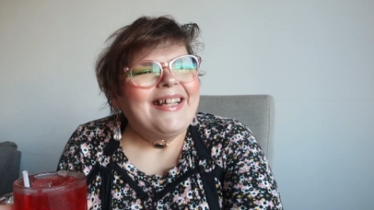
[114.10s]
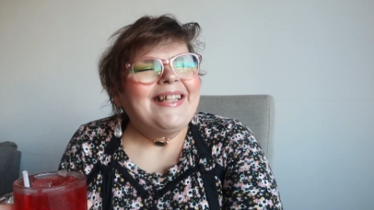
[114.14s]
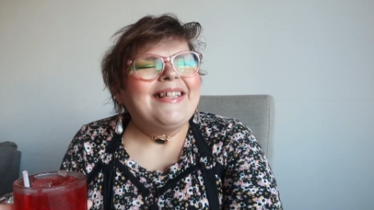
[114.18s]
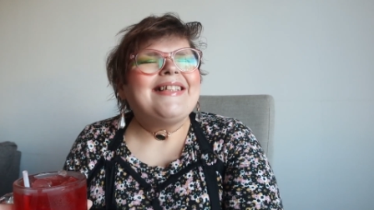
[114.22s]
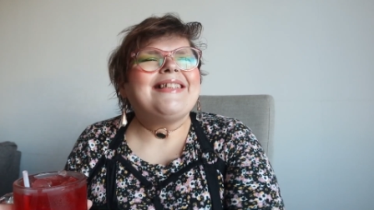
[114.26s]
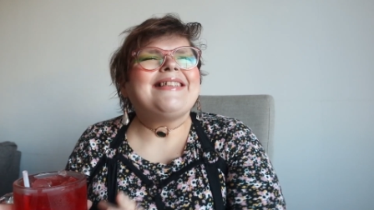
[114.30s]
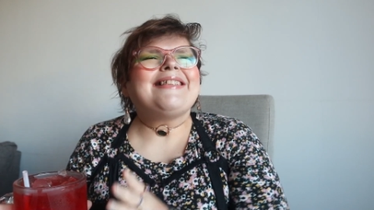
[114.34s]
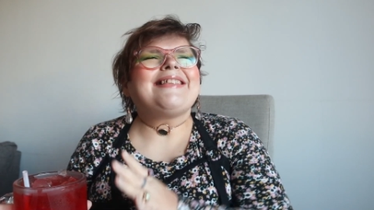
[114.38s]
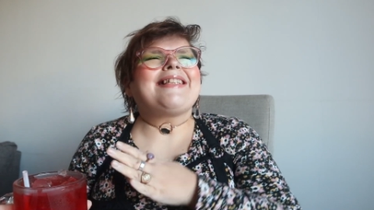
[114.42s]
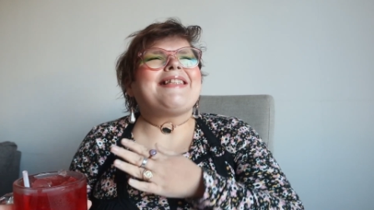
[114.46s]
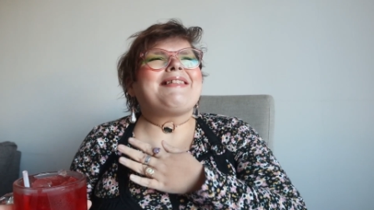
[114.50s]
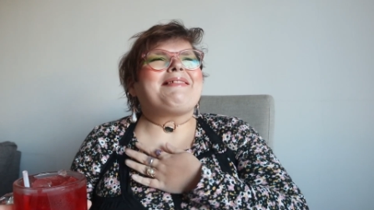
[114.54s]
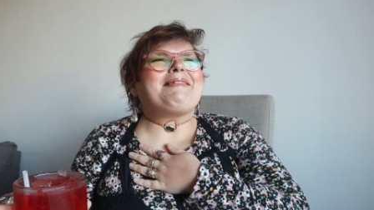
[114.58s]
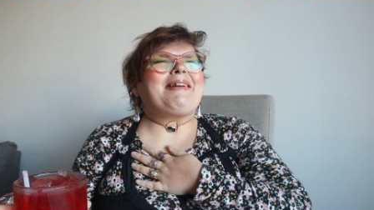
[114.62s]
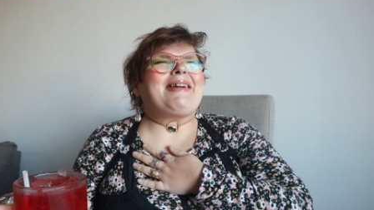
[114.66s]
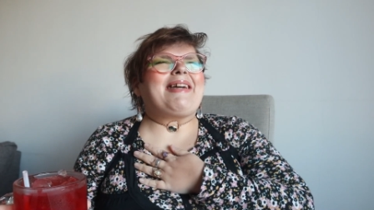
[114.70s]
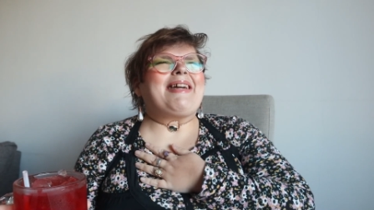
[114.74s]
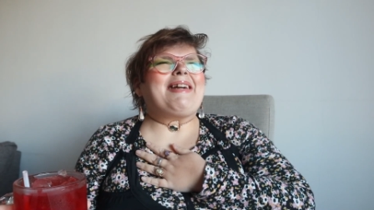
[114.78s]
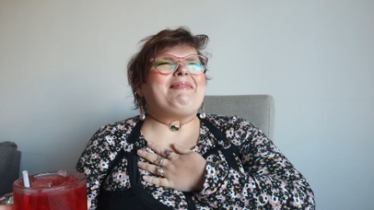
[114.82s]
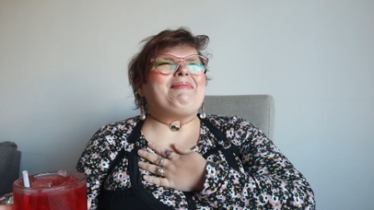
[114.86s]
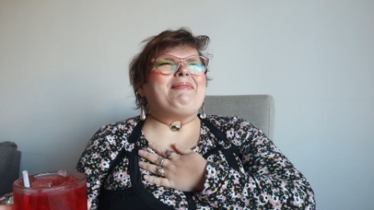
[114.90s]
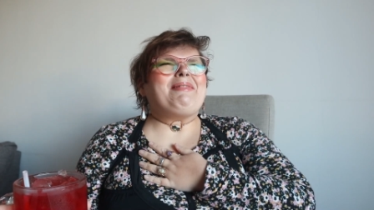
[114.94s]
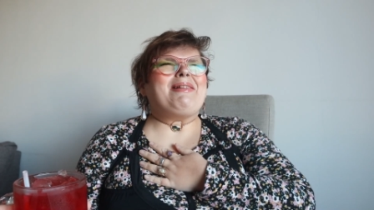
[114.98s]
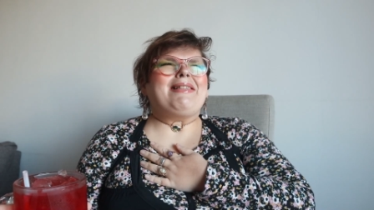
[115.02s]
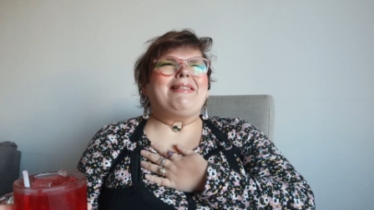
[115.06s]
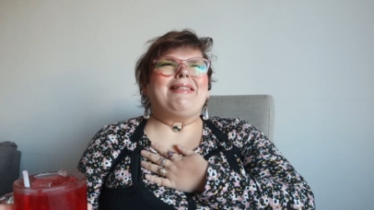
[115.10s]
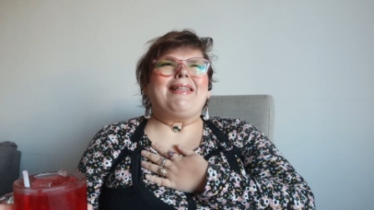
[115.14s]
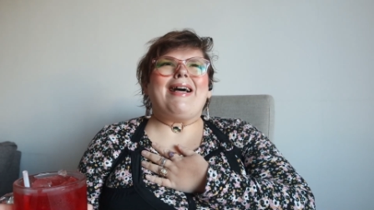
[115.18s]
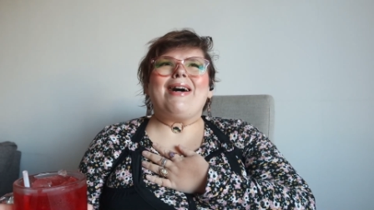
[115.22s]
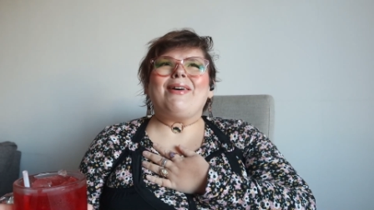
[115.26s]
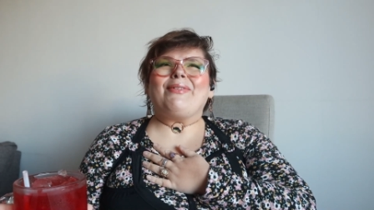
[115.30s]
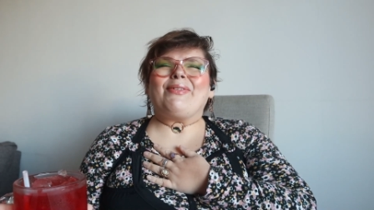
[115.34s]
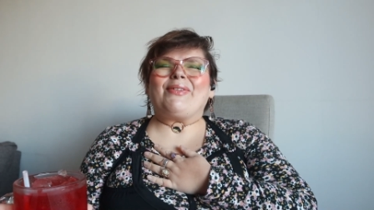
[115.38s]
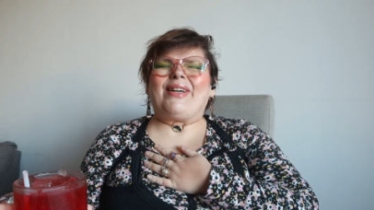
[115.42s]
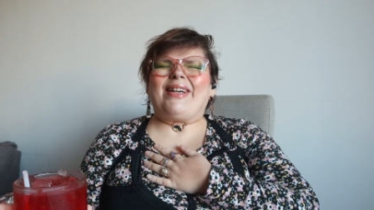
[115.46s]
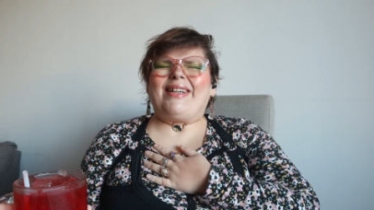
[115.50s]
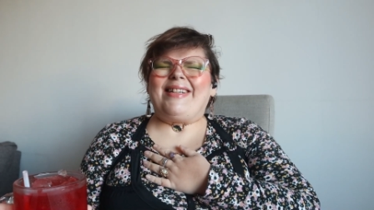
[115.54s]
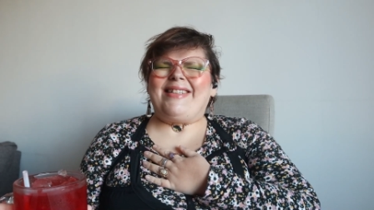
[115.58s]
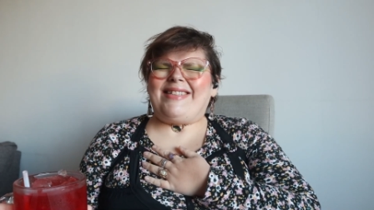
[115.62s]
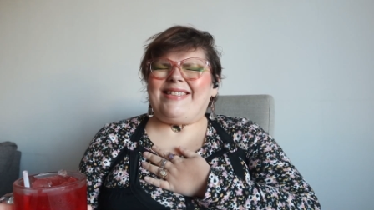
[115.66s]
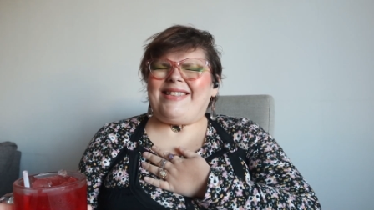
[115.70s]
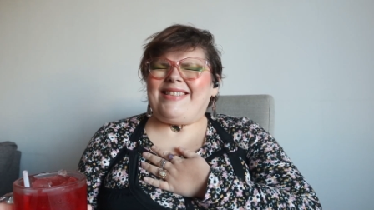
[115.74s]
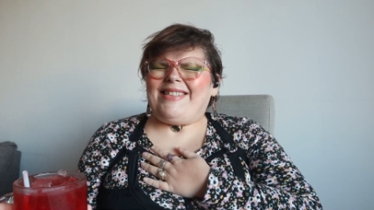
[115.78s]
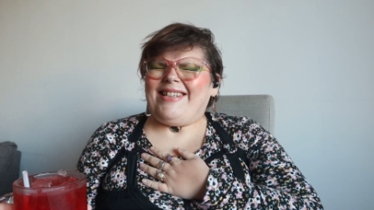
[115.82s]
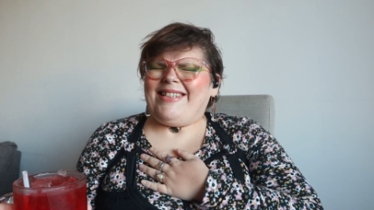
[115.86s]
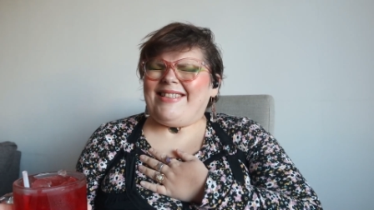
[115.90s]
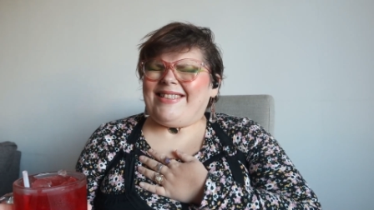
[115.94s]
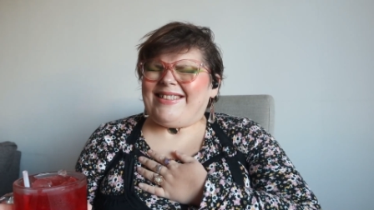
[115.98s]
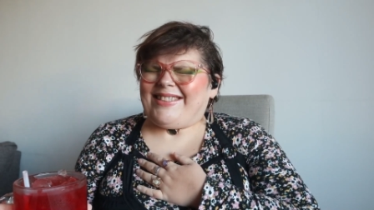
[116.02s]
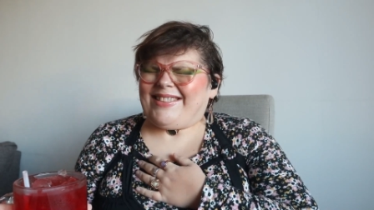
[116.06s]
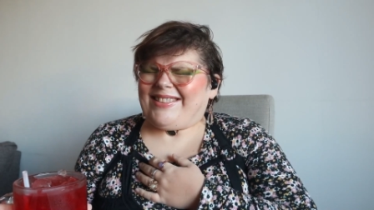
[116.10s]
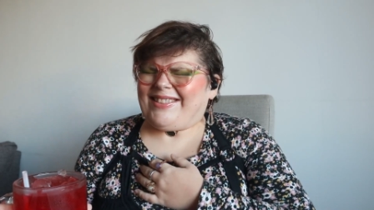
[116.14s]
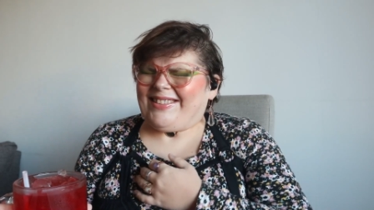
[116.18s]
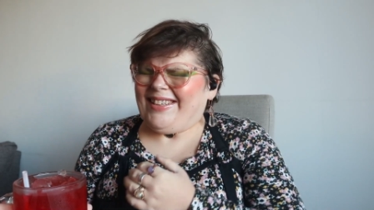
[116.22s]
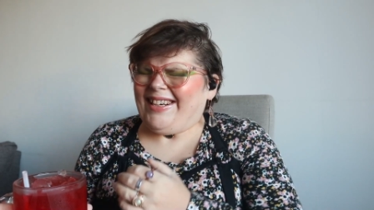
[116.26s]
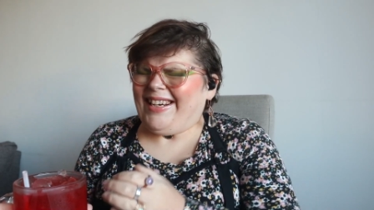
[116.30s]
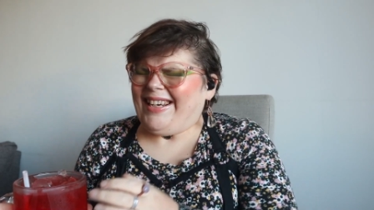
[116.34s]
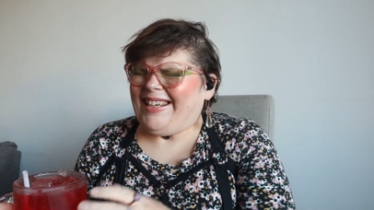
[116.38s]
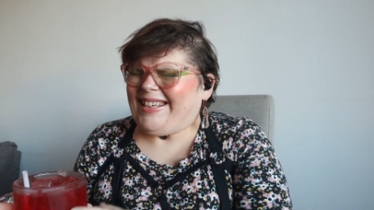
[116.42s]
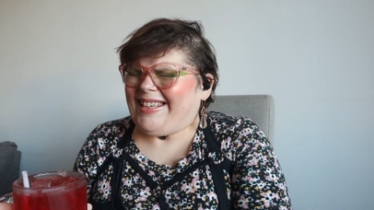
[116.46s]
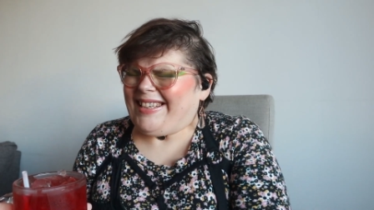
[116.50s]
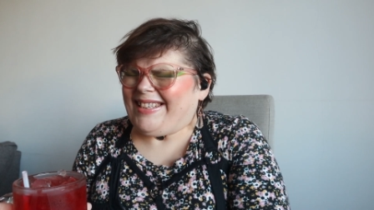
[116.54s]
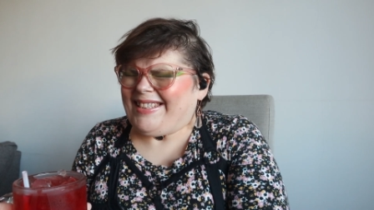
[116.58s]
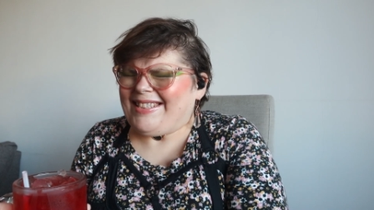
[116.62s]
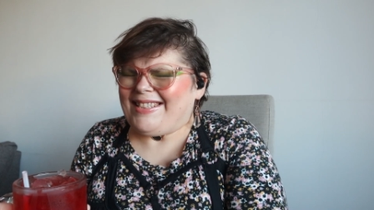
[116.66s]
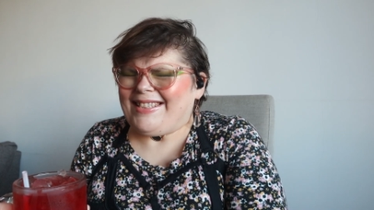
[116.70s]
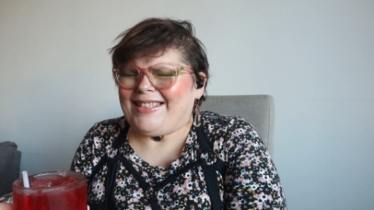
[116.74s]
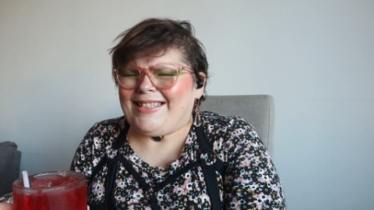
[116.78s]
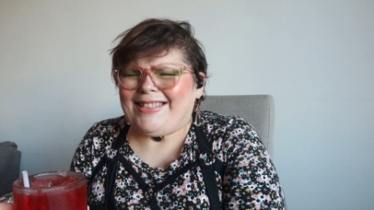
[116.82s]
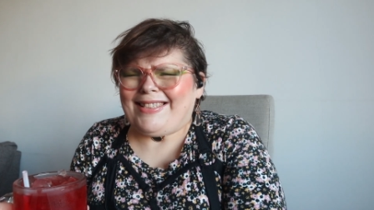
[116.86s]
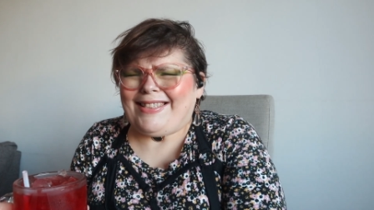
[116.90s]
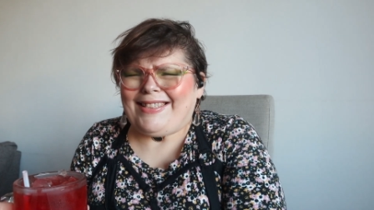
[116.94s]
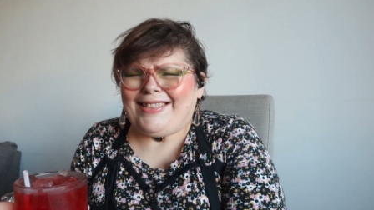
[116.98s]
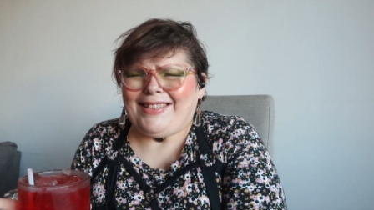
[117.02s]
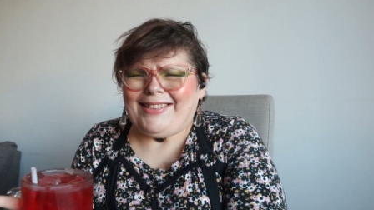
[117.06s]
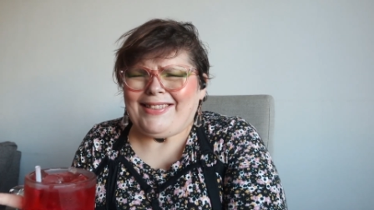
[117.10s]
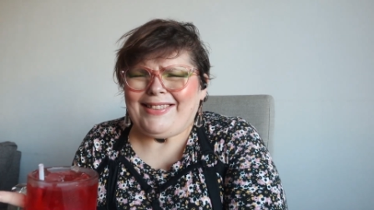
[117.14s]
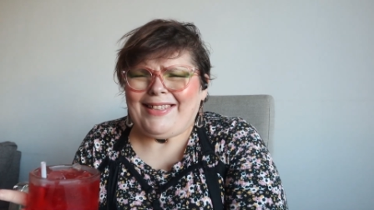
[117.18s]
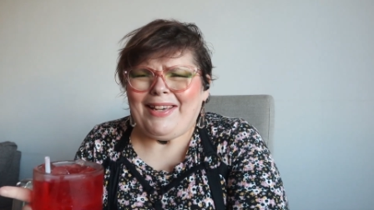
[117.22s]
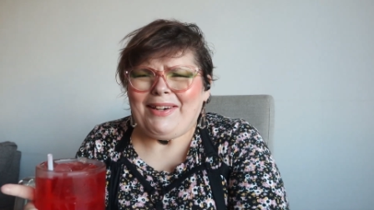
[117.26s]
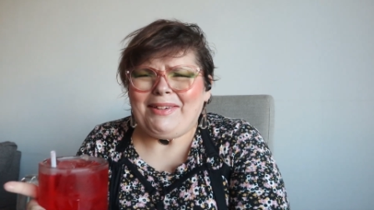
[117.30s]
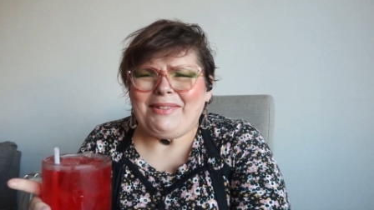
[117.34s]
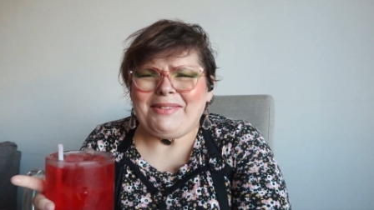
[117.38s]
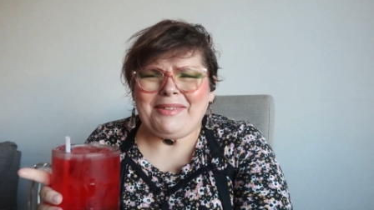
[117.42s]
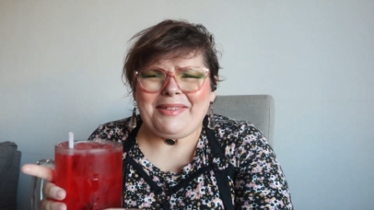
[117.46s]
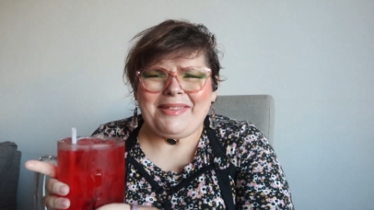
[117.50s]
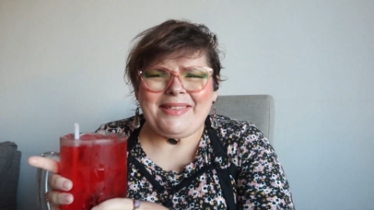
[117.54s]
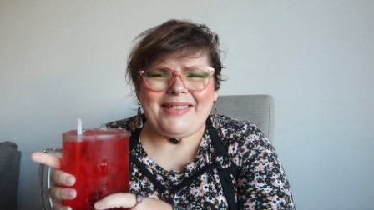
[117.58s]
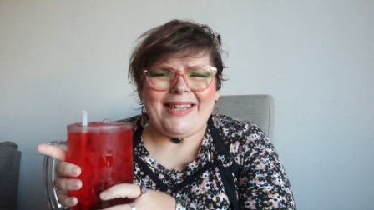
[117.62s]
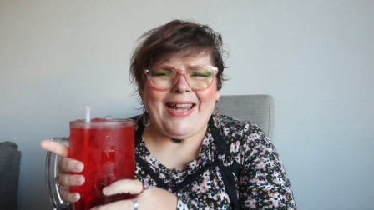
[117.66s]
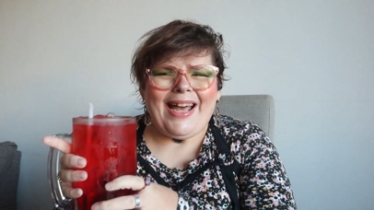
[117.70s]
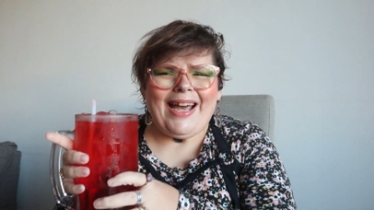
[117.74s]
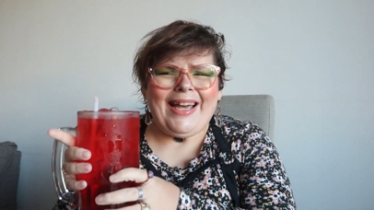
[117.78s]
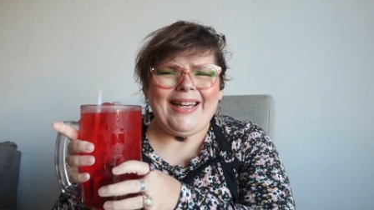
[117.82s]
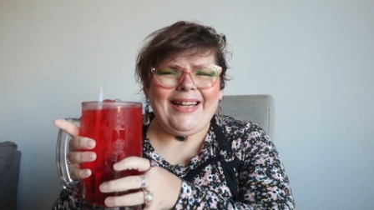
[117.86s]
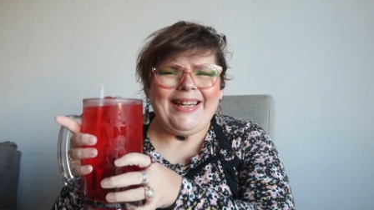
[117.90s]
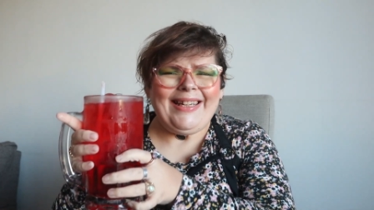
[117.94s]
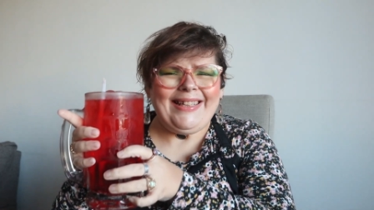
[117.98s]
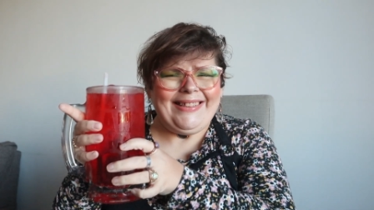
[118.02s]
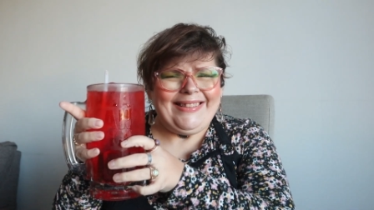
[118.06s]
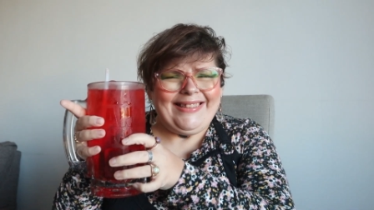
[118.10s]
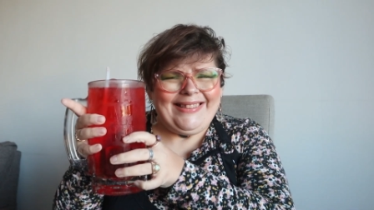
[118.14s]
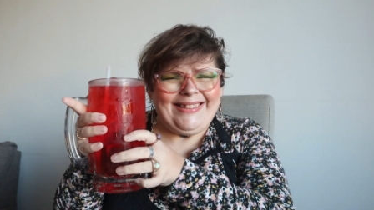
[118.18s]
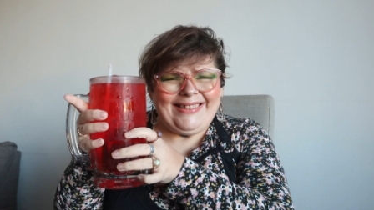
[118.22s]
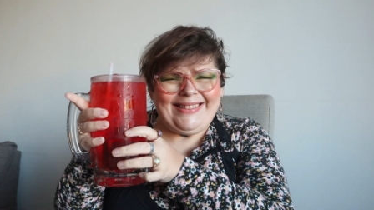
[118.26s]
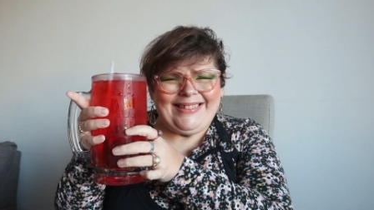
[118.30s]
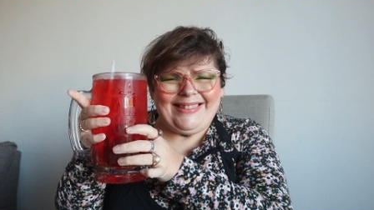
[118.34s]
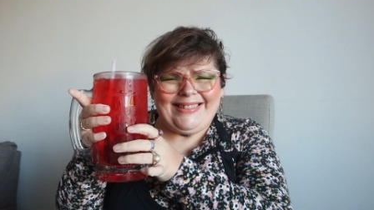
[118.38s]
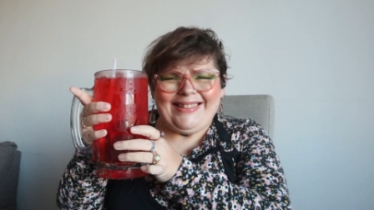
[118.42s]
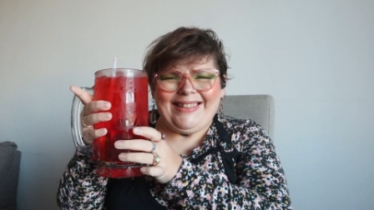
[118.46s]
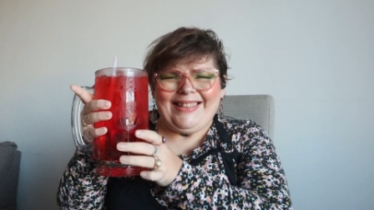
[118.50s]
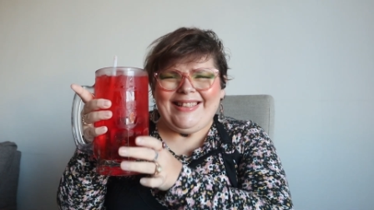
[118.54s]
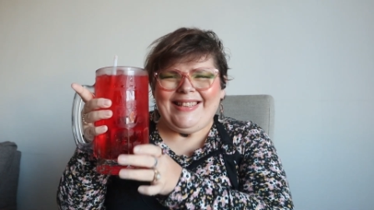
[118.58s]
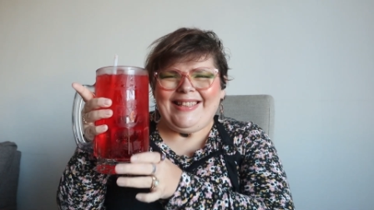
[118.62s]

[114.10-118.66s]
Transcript: This is making me laugh because this drink is so giant.